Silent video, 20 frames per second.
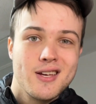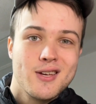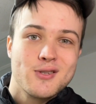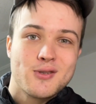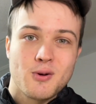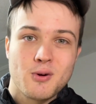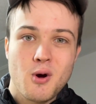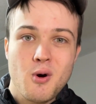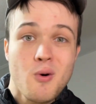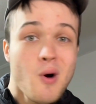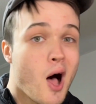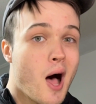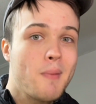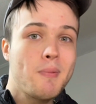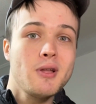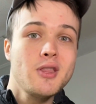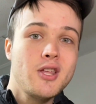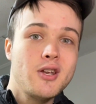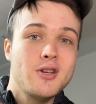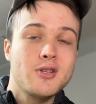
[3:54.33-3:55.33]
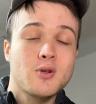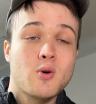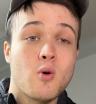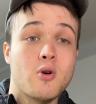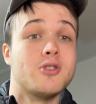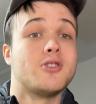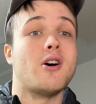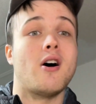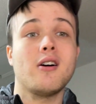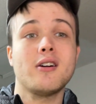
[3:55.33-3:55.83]
So go hop on the
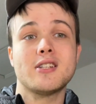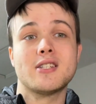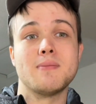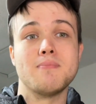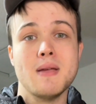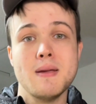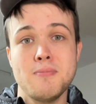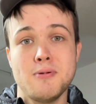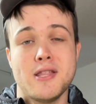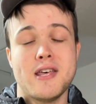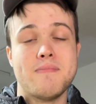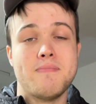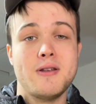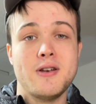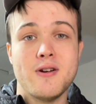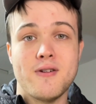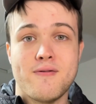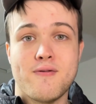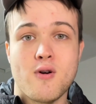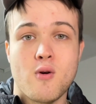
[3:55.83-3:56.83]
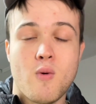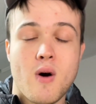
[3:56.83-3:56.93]
Discord, talk to some people that have been here for a